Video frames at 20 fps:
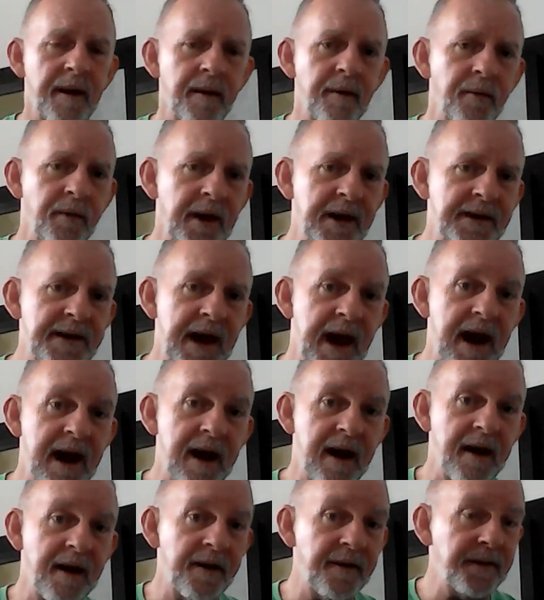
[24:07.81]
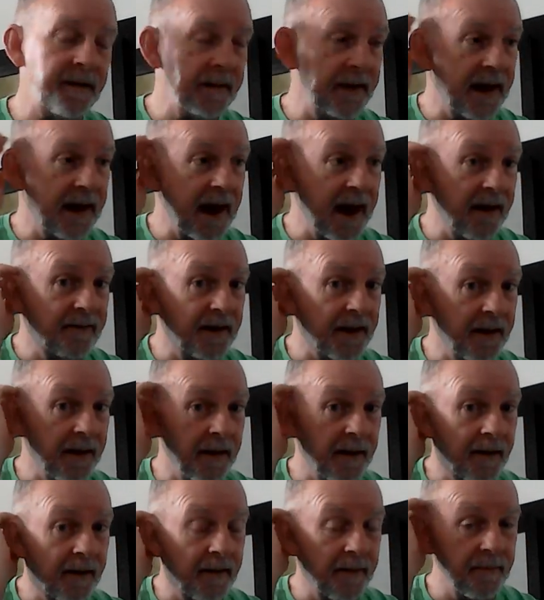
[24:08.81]
retired, gave it
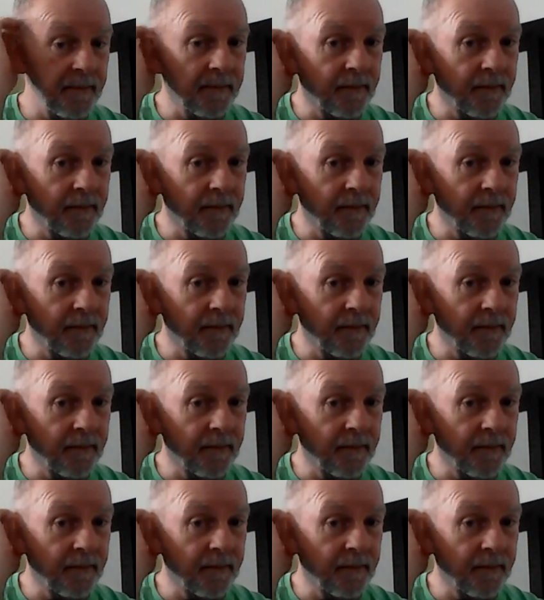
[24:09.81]
up,